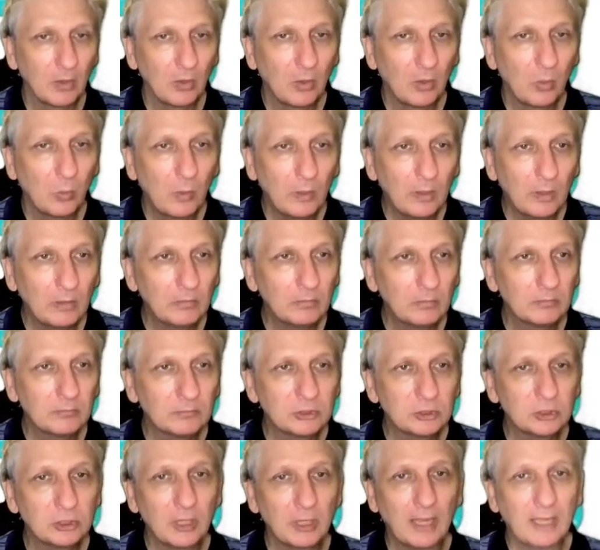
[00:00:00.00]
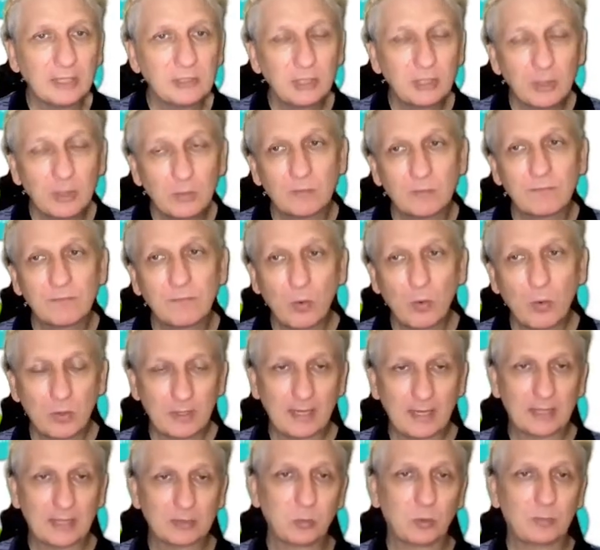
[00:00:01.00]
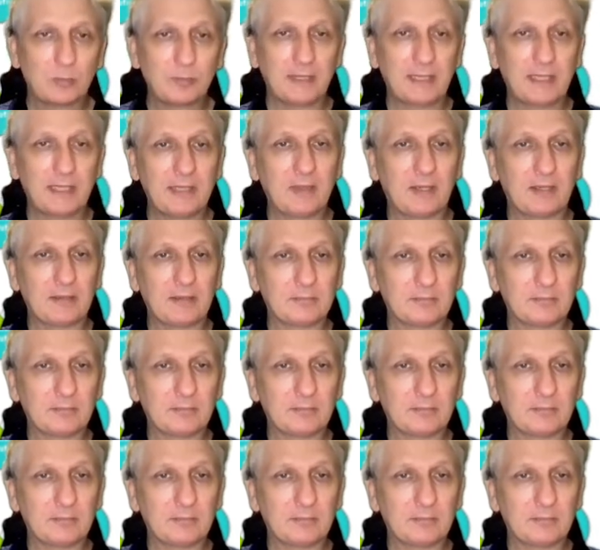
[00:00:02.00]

Well, a general forecast would be that